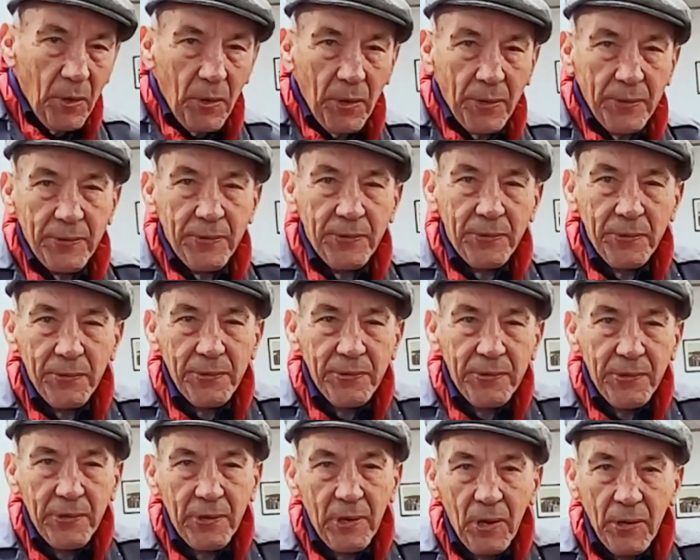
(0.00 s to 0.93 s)
I'd like to do
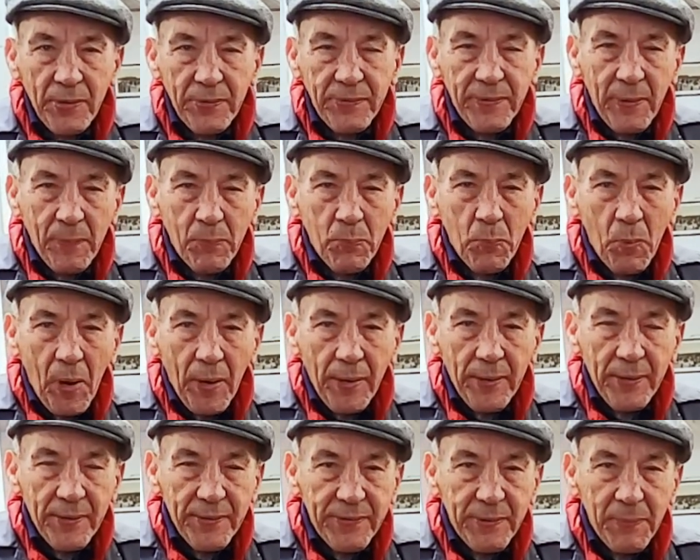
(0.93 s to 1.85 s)
is I'd like to have
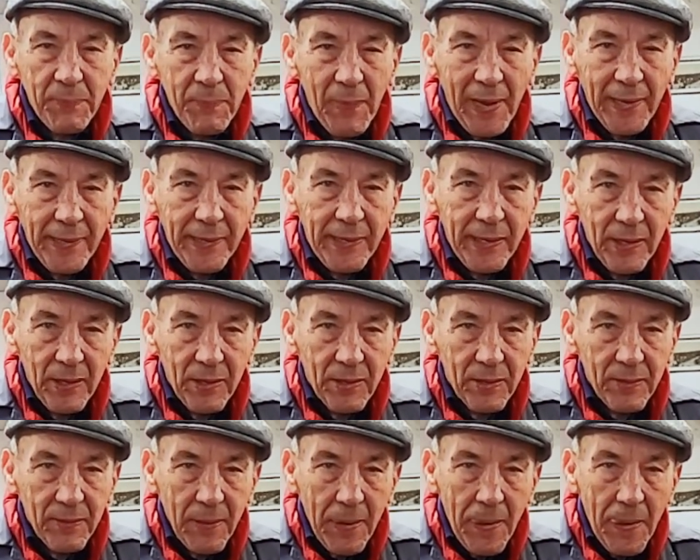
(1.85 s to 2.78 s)
one that's
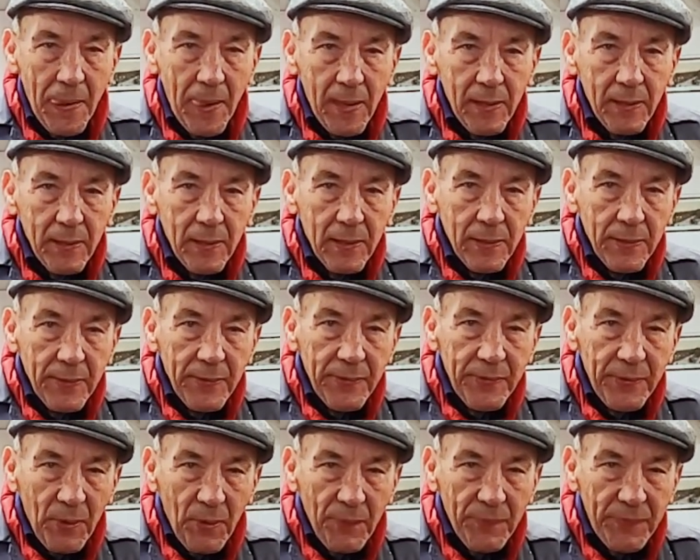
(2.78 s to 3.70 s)
immaculate.
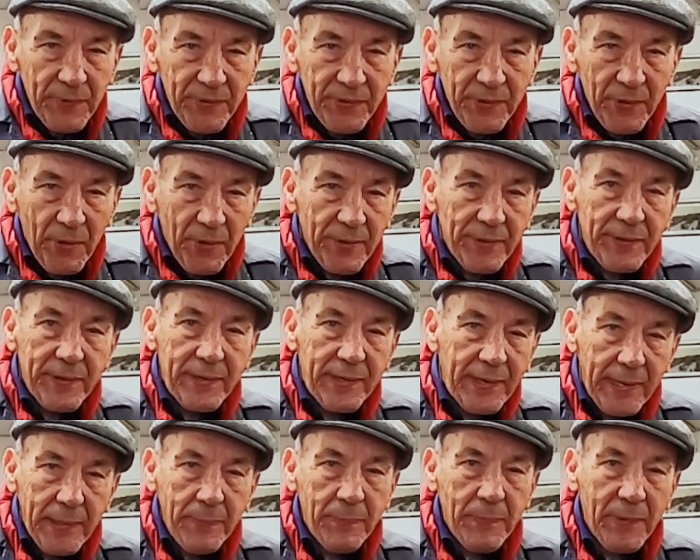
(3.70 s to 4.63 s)
So I decided to
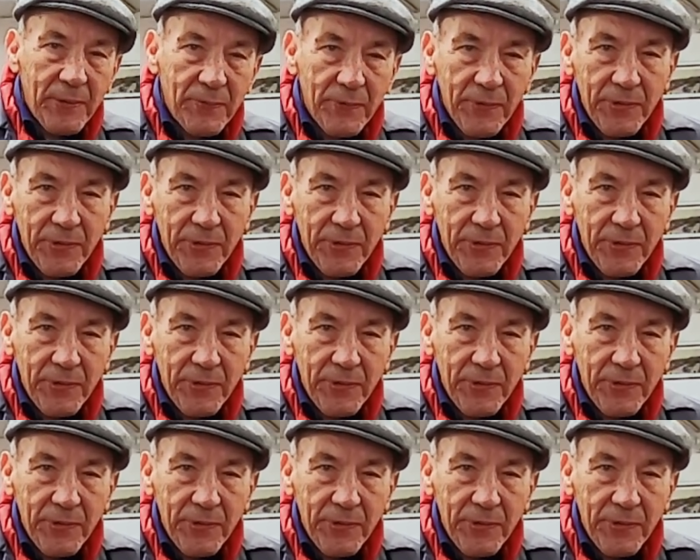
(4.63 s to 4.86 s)
keep the